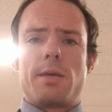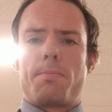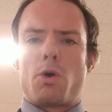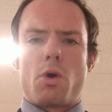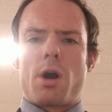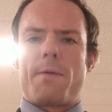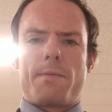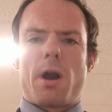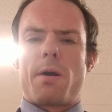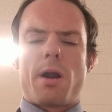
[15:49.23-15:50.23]
The poor
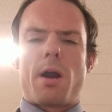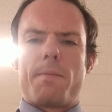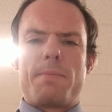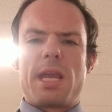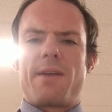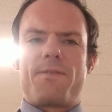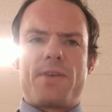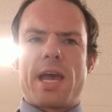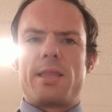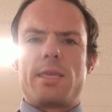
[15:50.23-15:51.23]
are being
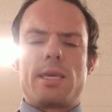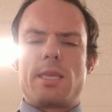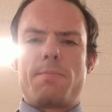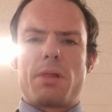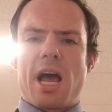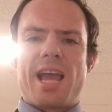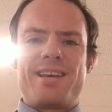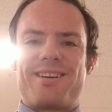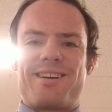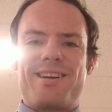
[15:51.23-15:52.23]
fed, the
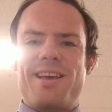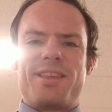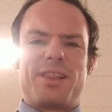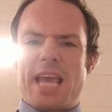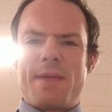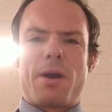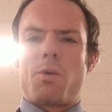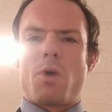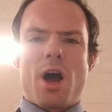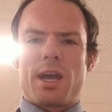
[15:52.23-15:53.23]
blind are, the lame
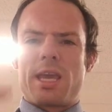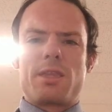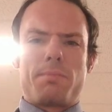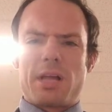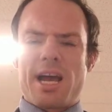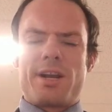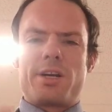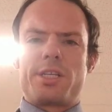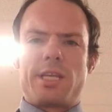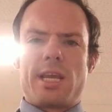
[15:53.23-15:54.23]
are walking, the blind
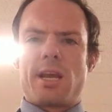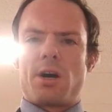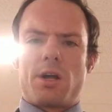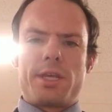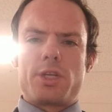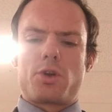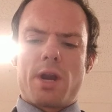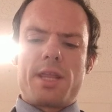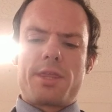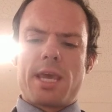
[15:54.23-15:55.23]
are seeing," all these
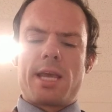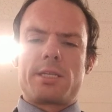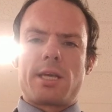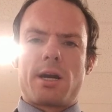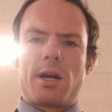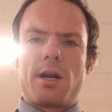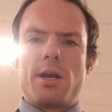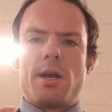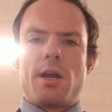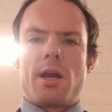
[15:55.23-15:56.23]
great things that are
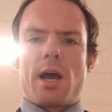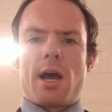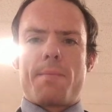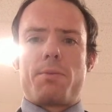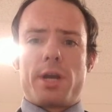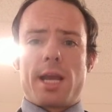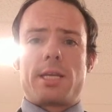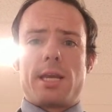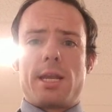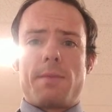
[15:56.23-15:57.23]

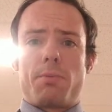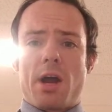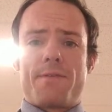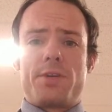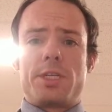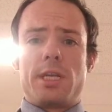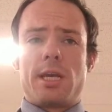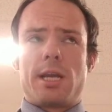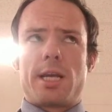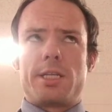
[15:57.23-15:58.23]
predicted in
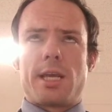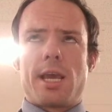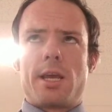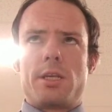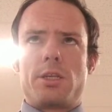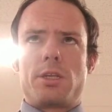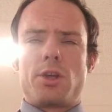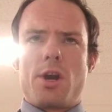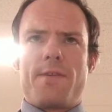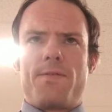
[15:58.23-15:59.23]
prophecy in Isaiah's
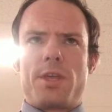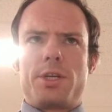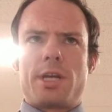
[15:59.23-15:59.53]
35th